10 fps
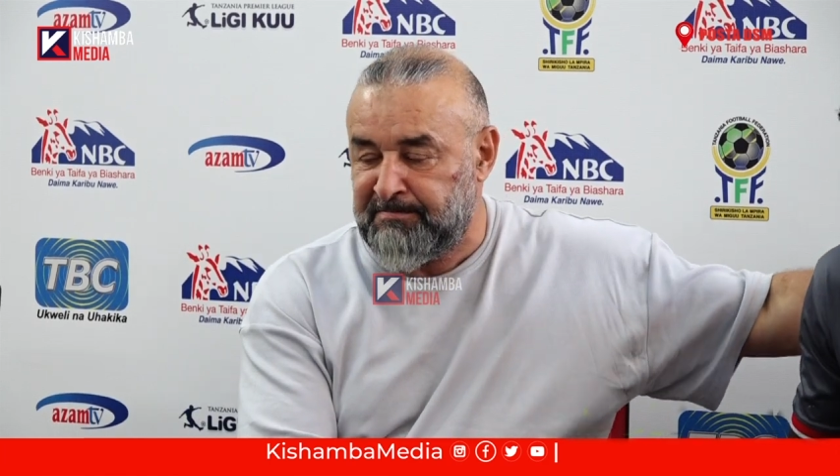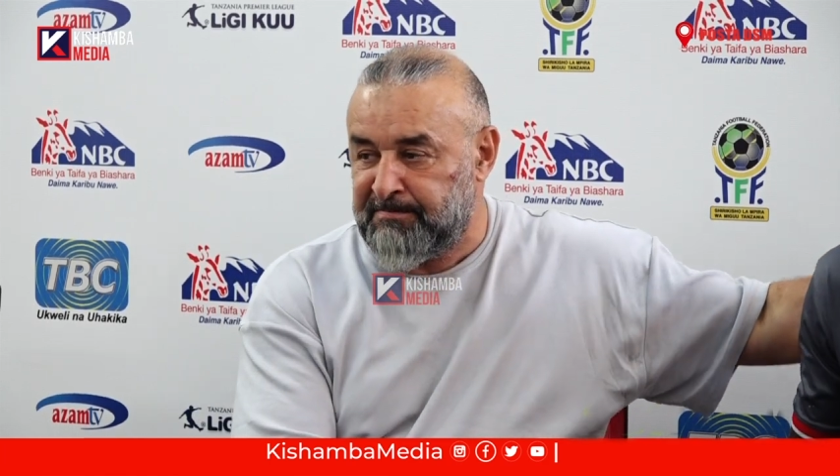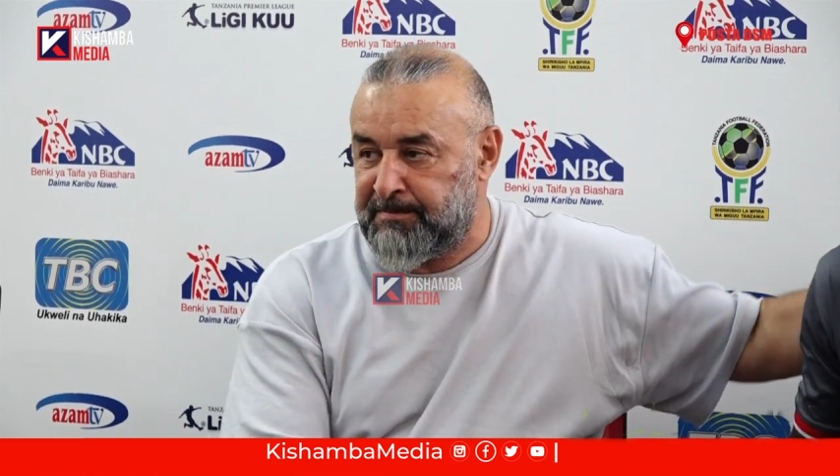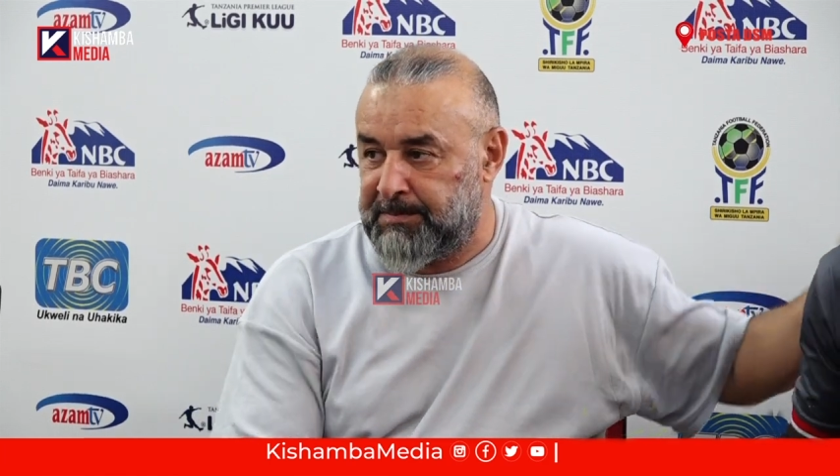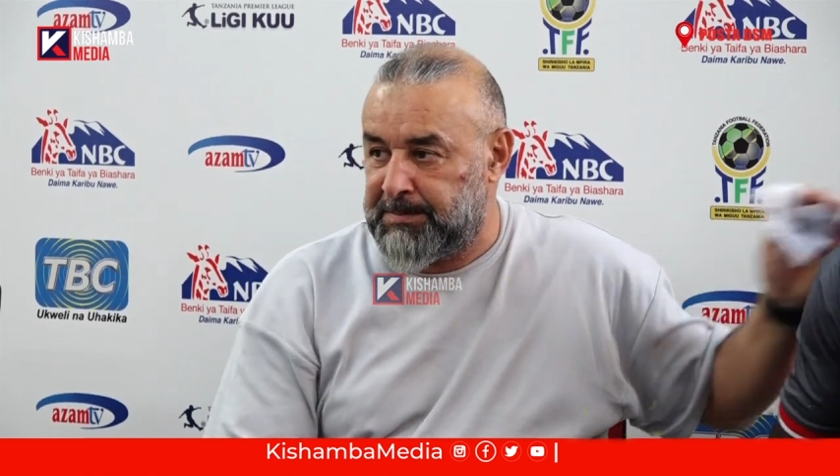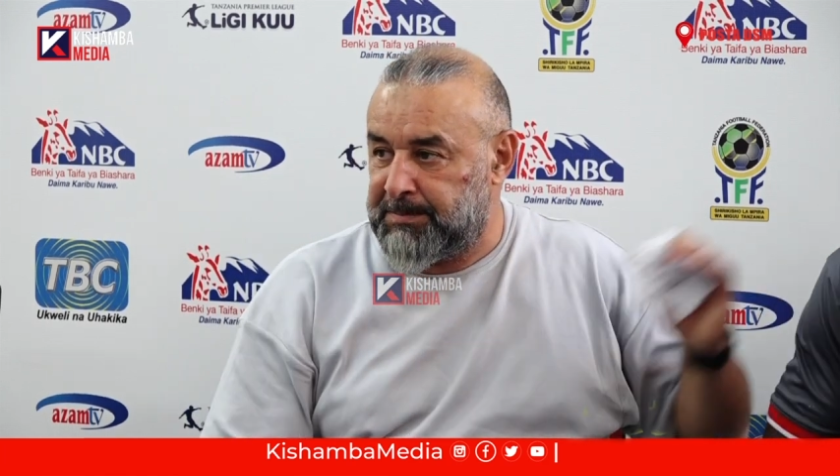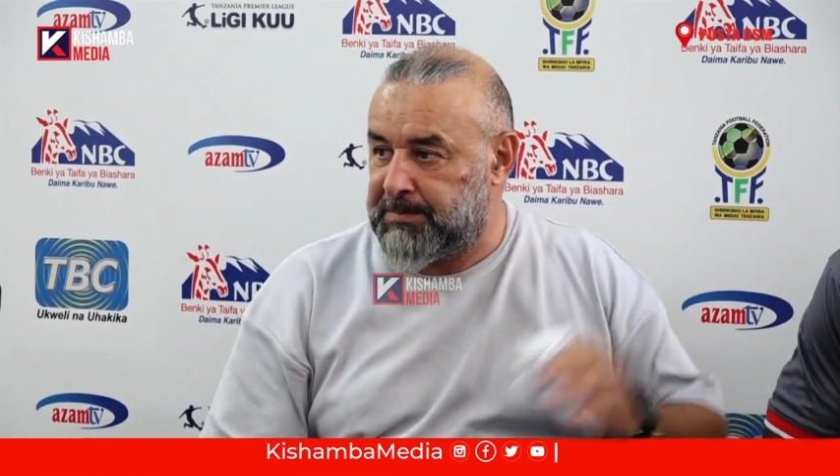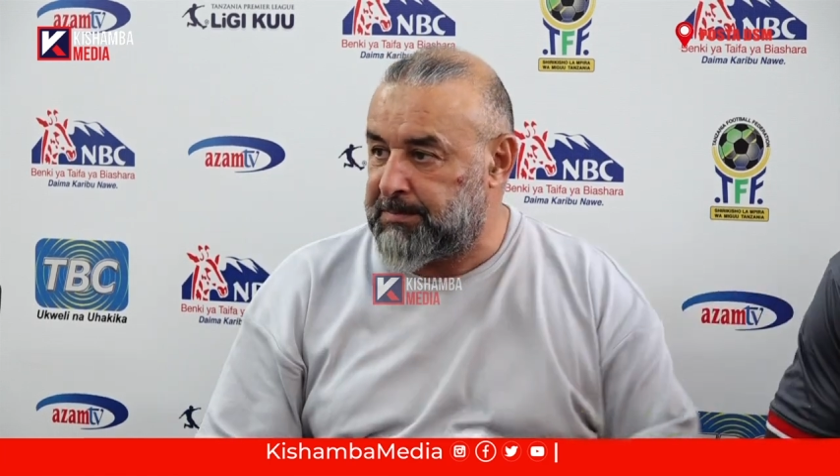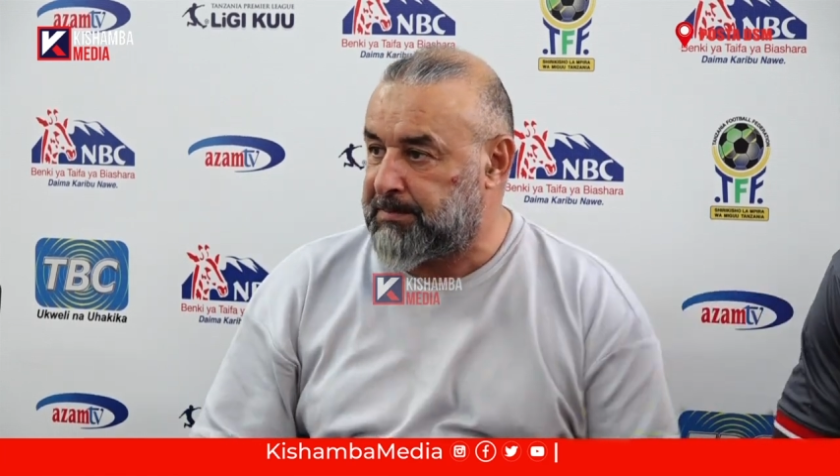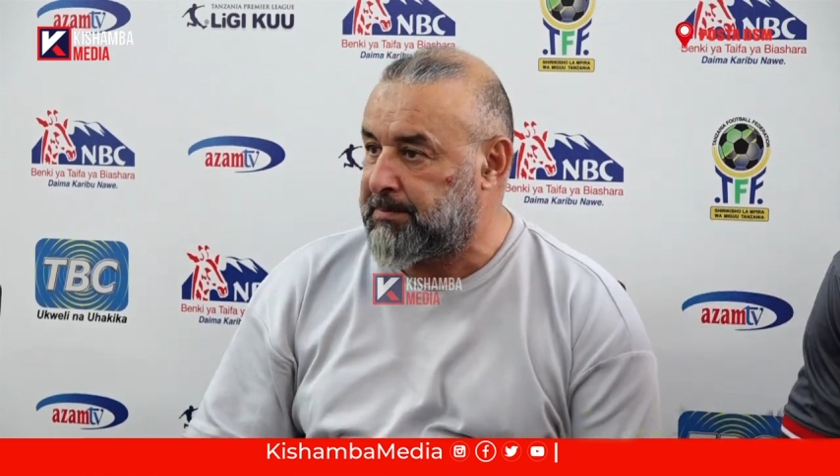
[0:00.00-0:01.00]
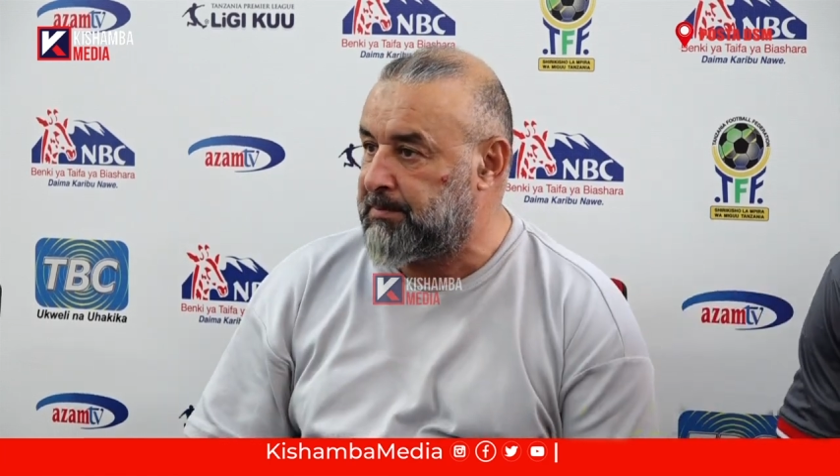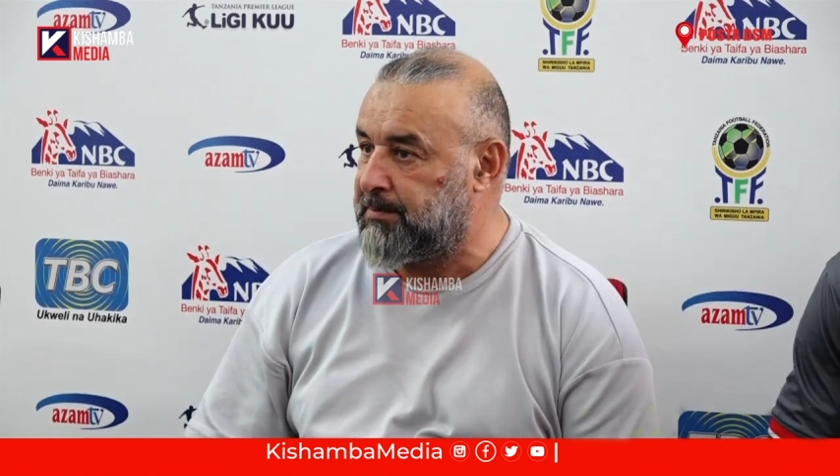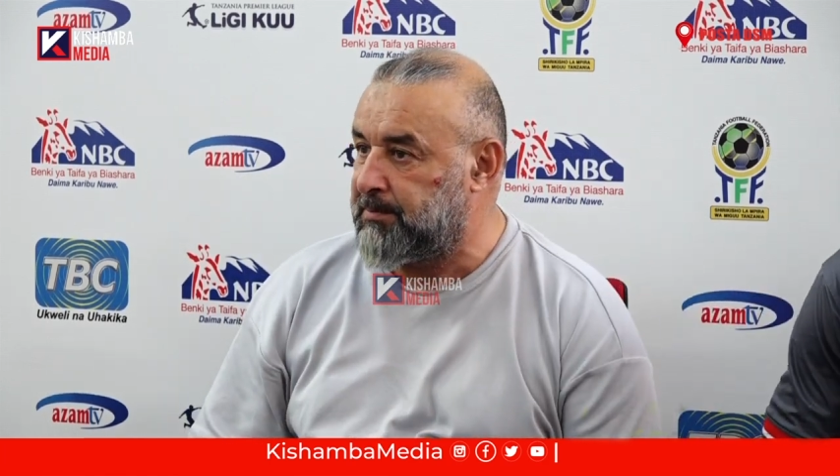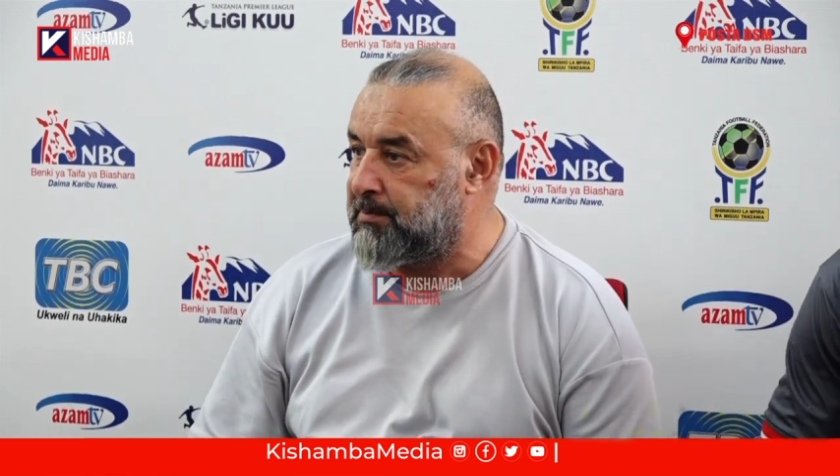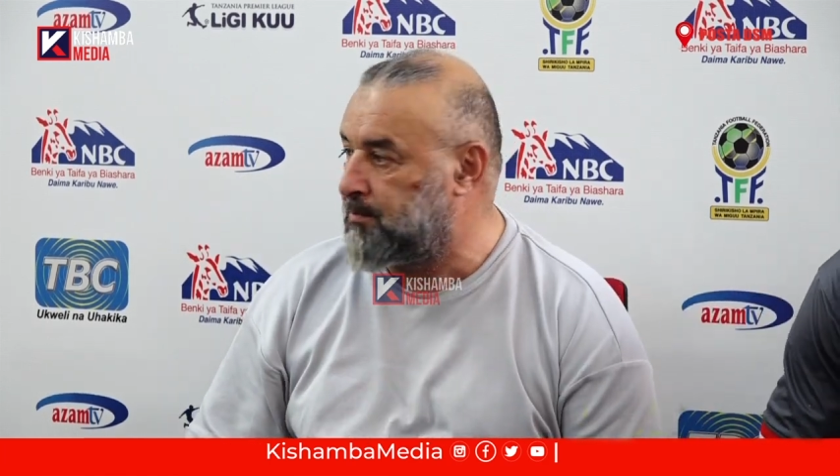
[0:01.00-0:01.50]
la mwisho.
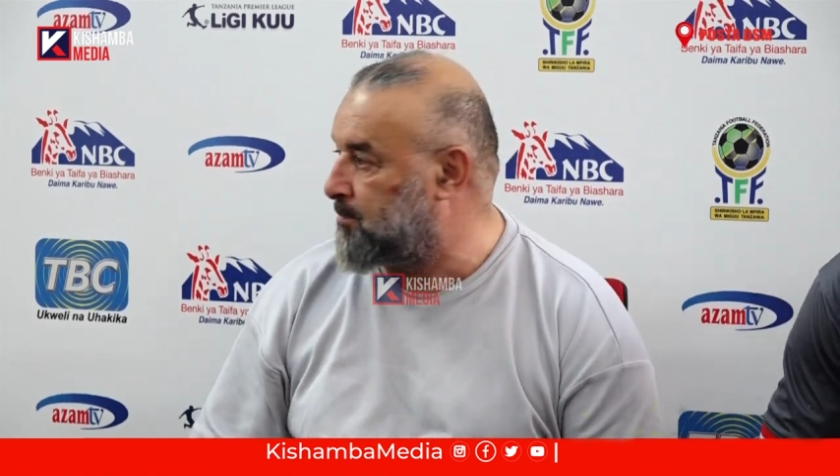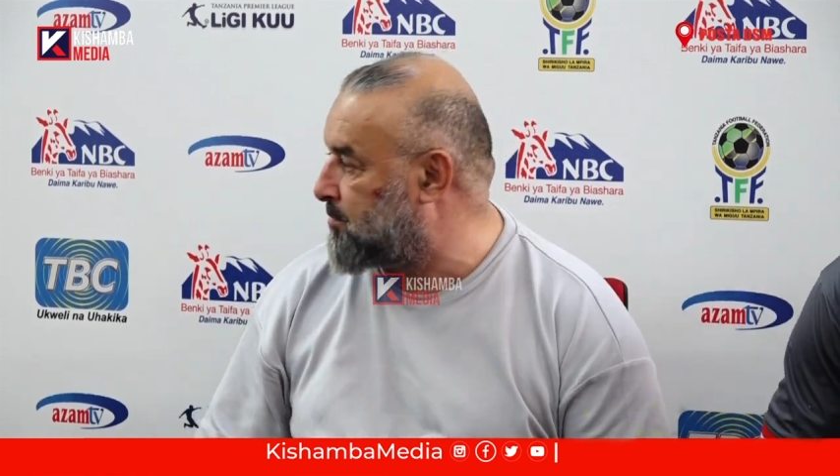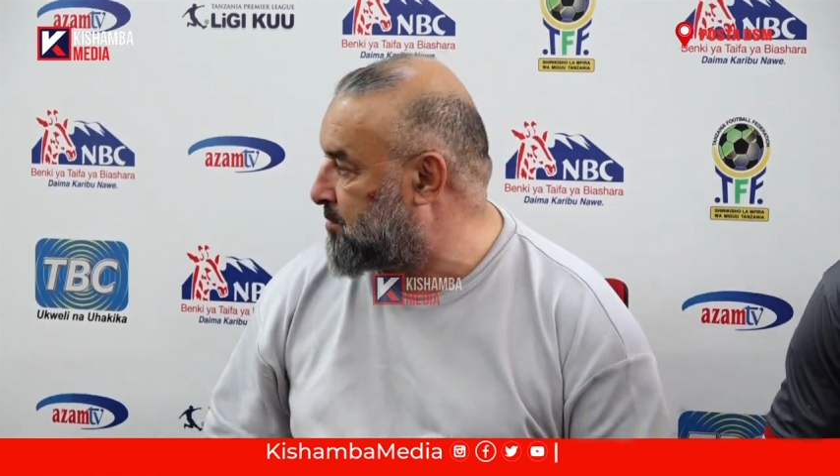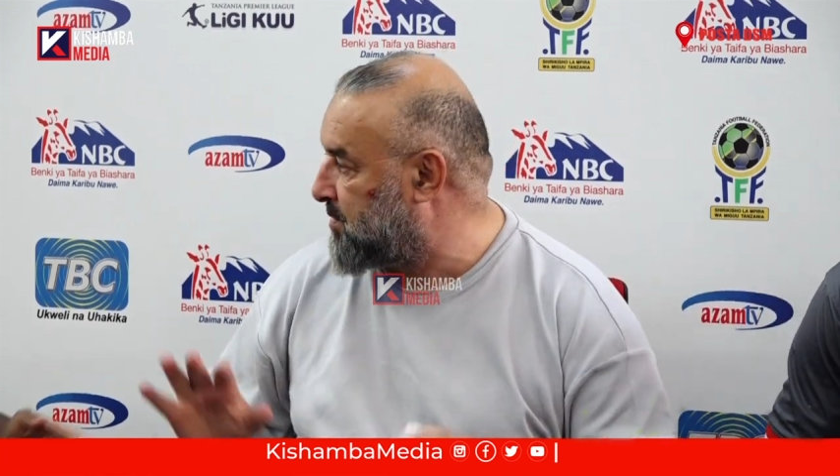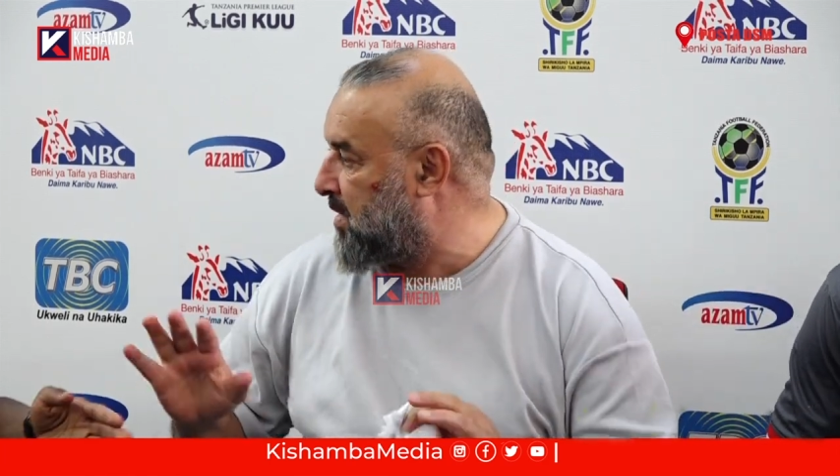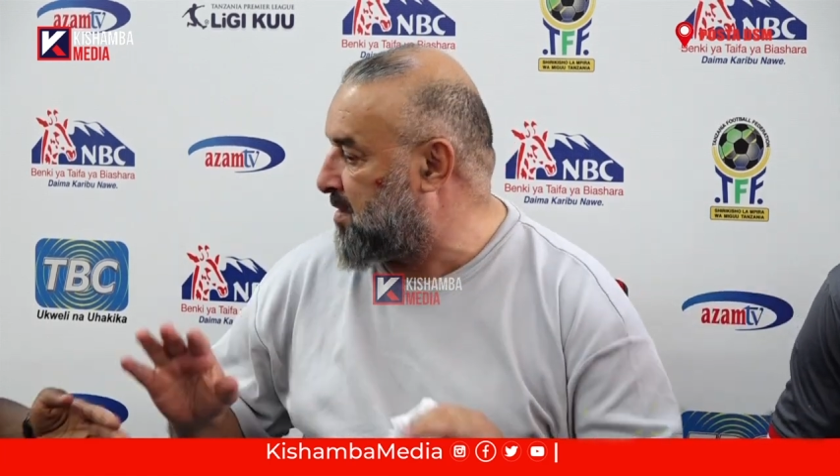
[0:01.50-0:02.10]
Thank you, coach.